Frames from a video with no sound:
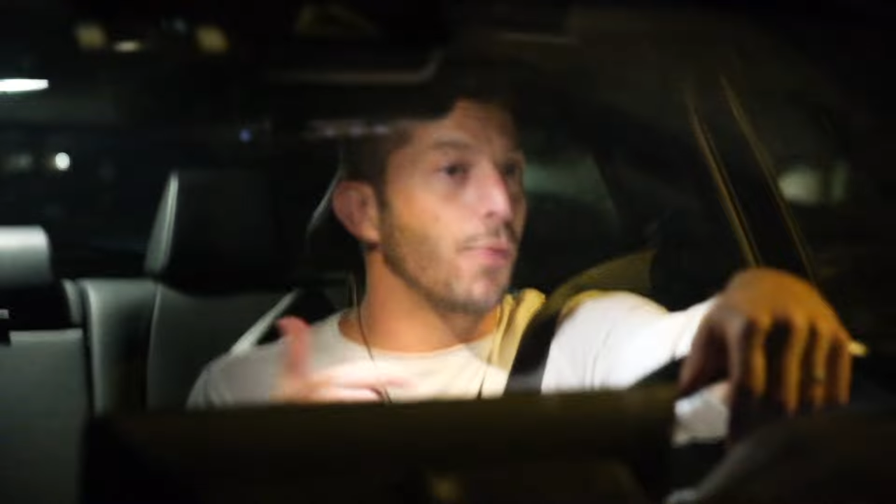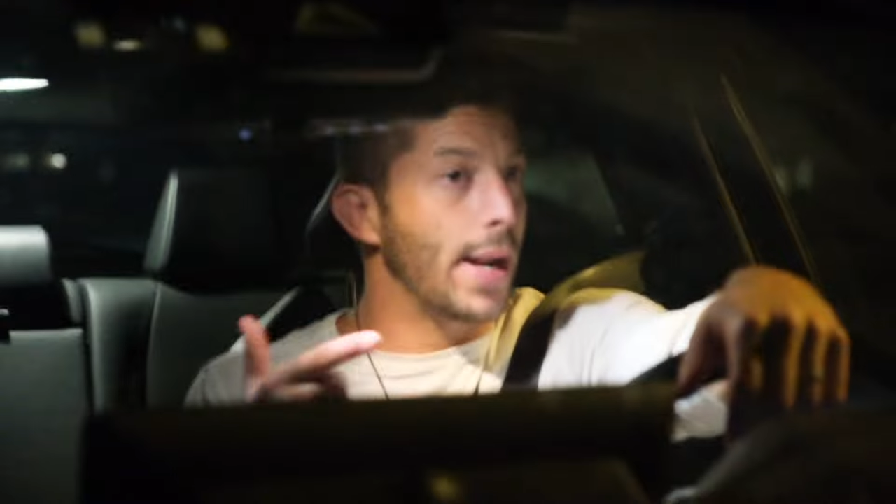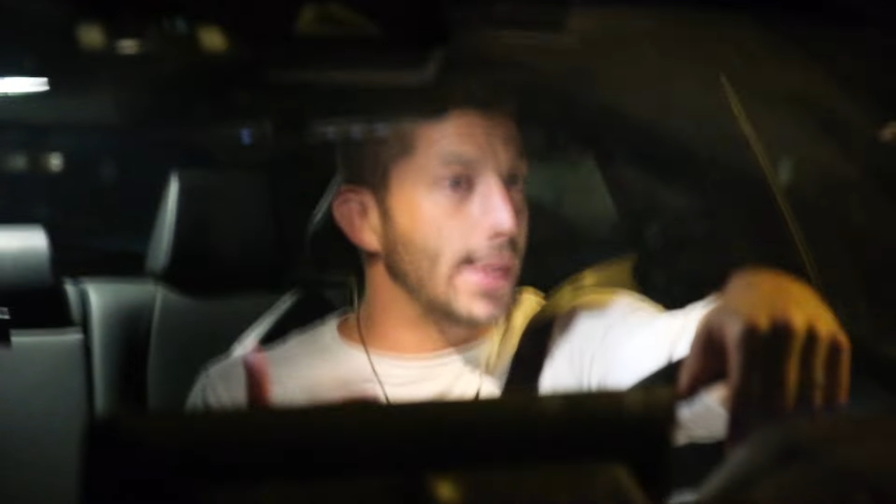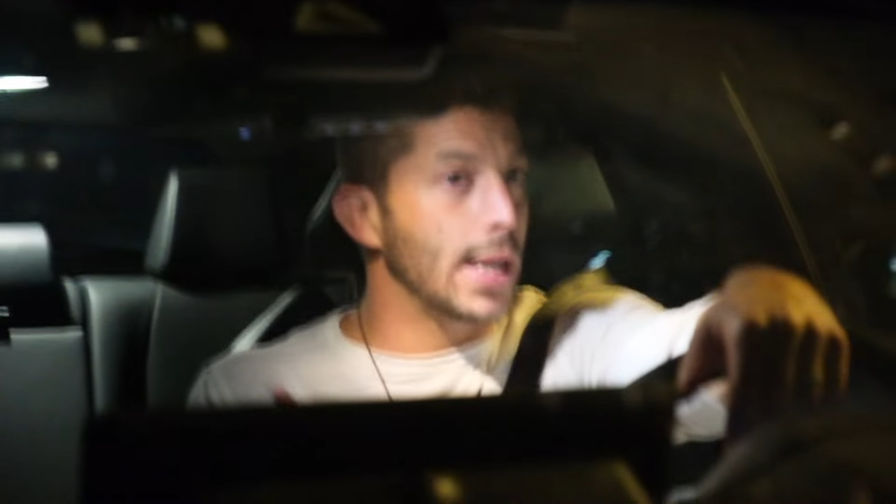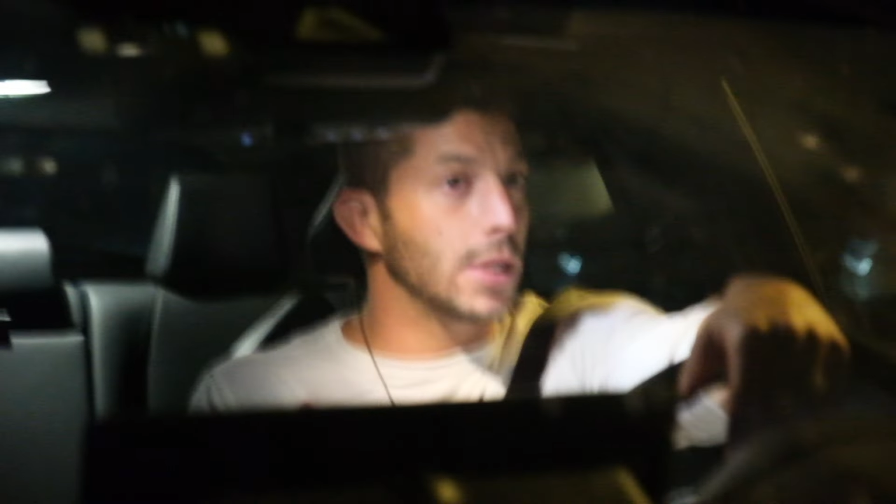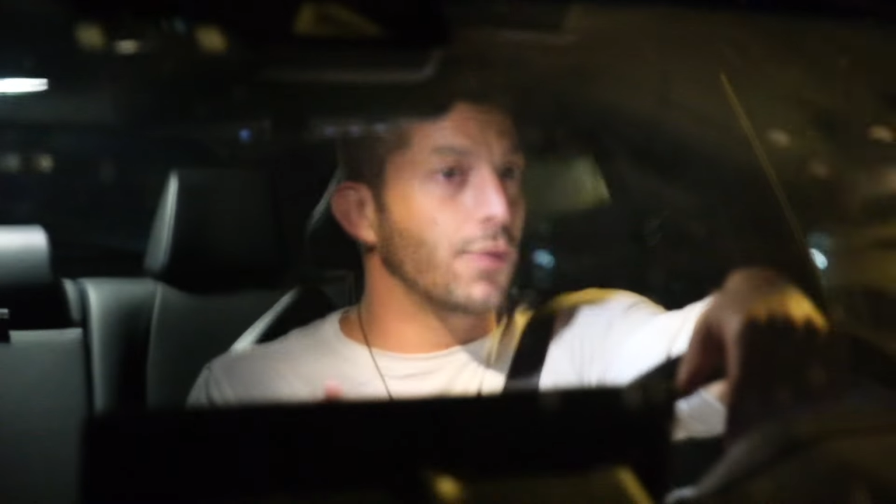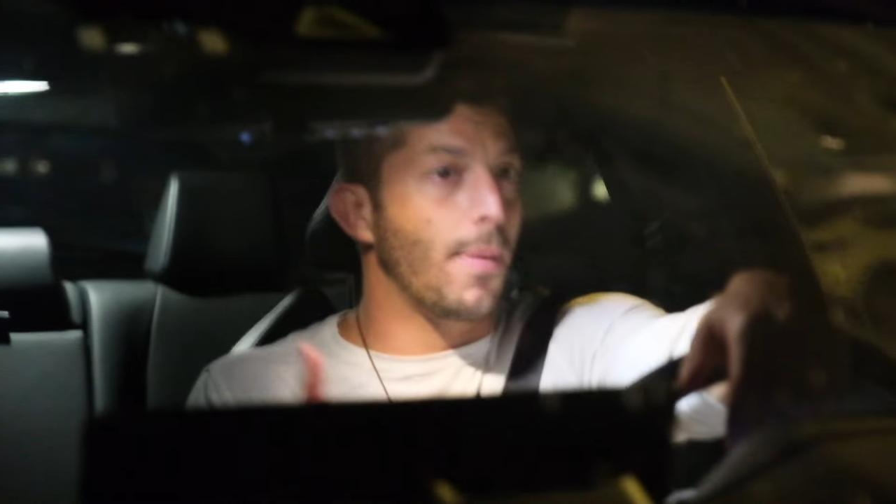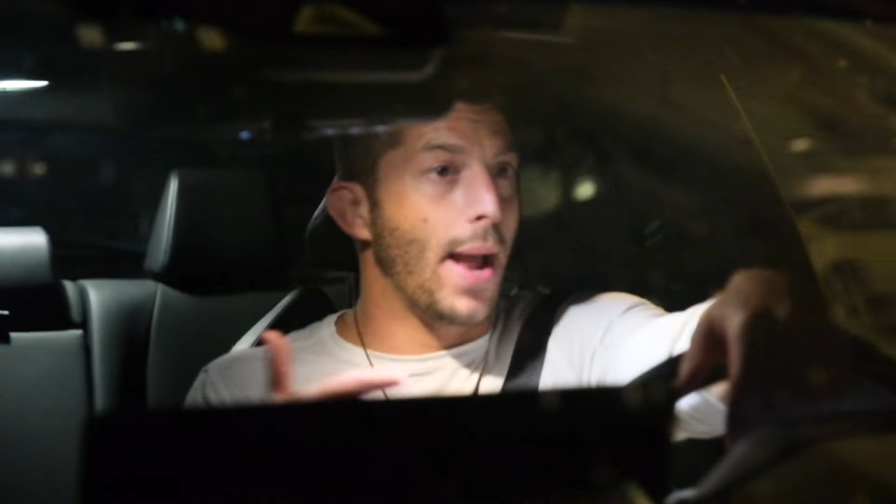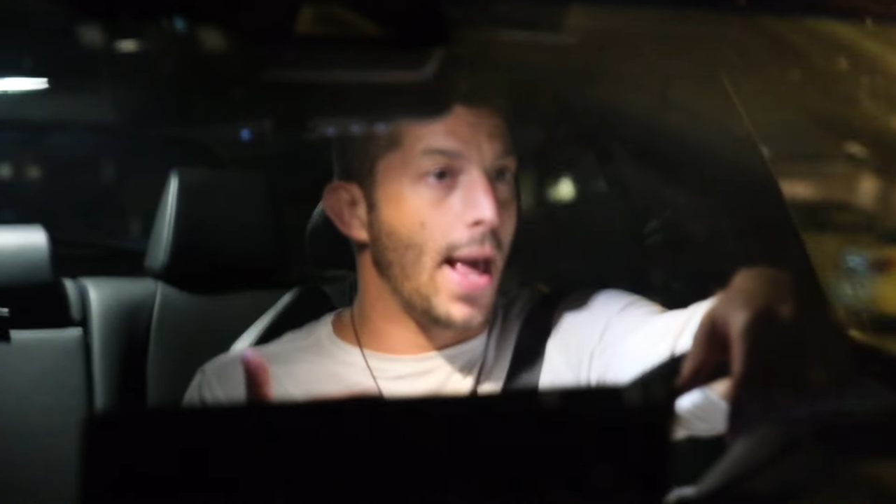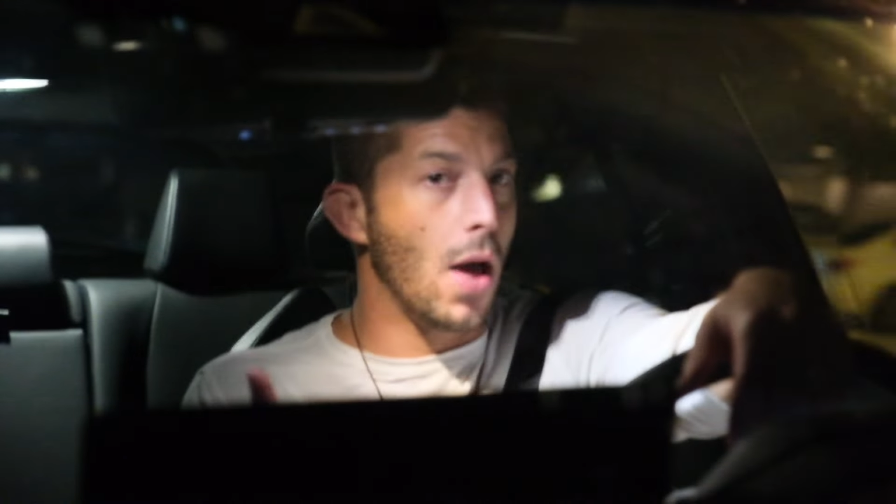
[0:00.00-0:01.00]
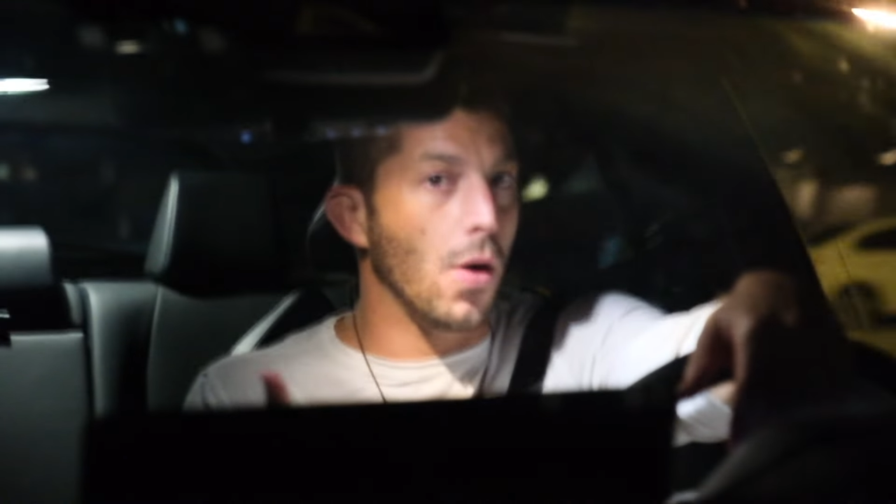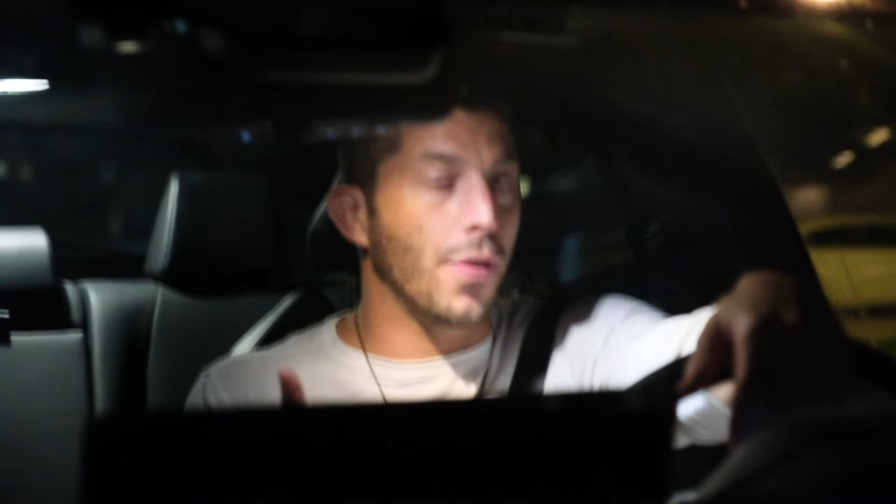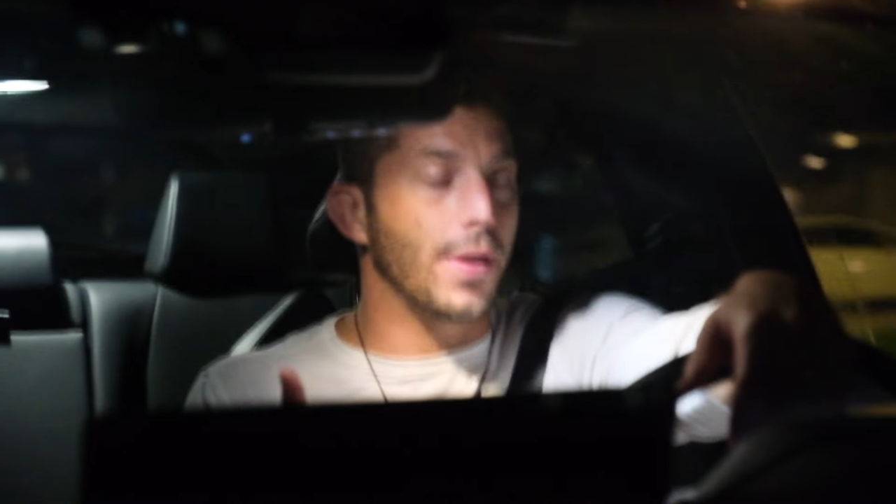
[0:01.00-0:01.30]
right things for my health,